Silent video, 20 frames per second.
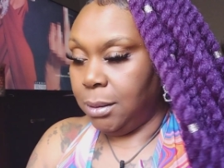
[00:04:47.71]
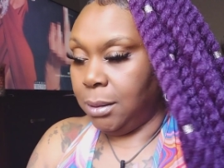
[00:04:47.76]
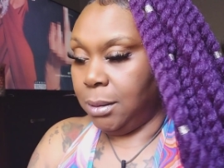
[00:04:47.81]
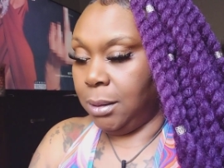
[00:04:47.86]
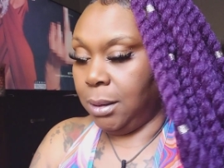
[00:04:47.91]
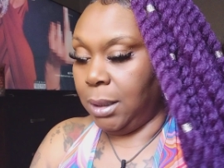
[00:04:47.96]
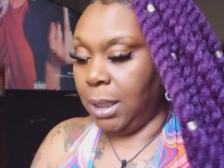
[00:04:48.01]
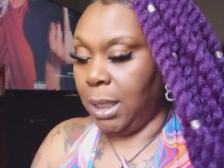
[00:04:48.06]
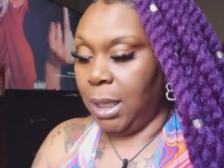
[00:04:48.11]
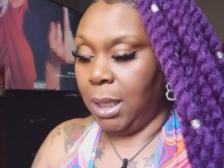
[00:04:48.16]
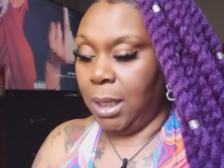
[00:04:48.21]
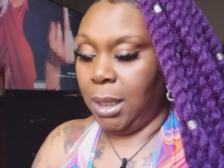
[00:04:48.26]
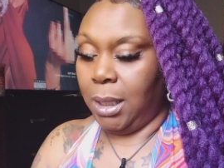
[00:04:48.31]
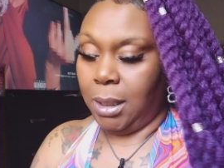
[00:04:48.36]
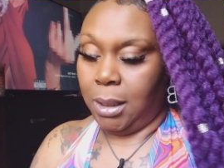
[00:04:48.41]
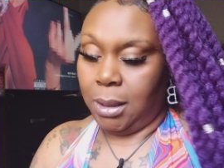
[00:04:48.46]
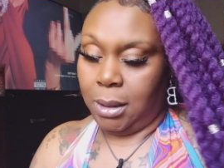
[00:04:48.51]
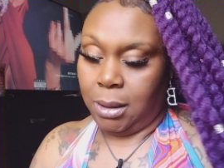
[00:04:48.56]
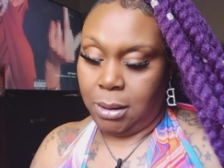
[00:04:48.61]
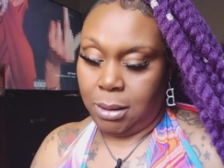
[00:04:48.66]

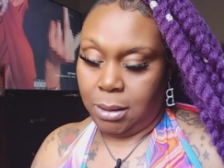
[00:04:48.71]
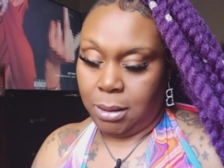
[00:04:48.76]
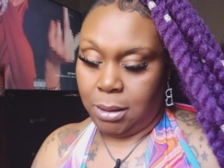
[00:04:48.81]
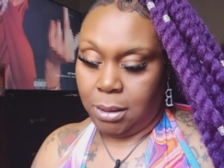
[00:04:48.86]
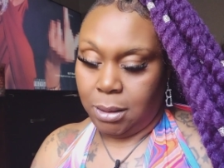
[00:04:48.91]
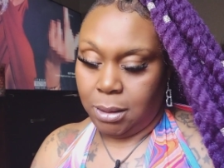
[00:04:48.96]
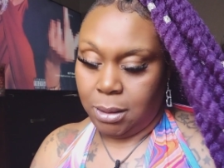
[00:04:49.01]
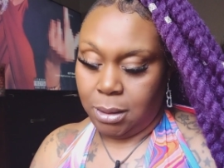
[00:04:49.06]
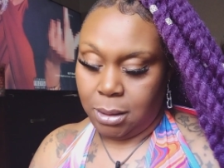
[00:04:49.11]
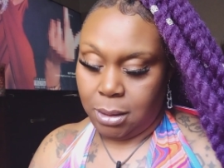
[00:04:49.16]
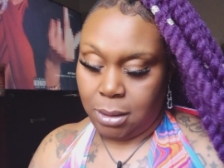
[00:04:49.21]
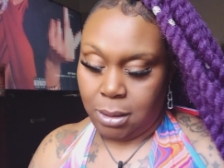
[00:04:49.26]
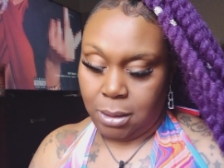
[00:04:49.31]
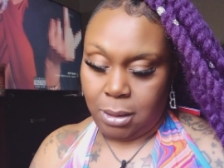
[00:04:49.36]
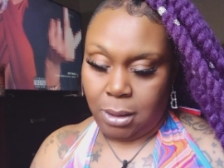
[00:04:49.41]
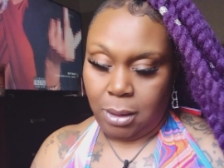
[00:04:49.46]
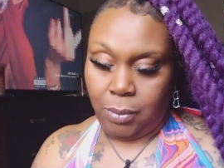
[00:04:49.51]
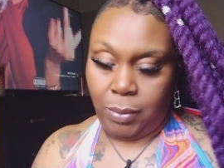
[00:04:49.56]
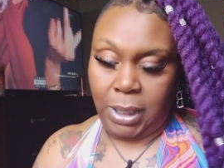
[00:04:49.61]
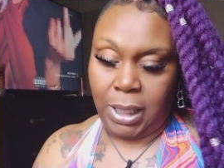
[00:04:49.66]
Yeah.
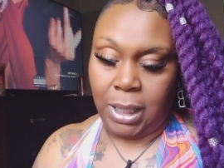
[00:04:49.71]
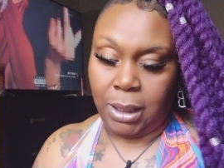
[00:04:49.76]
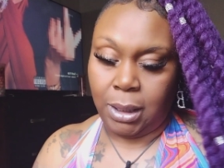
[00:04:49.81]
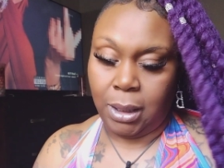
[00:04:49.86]
We get the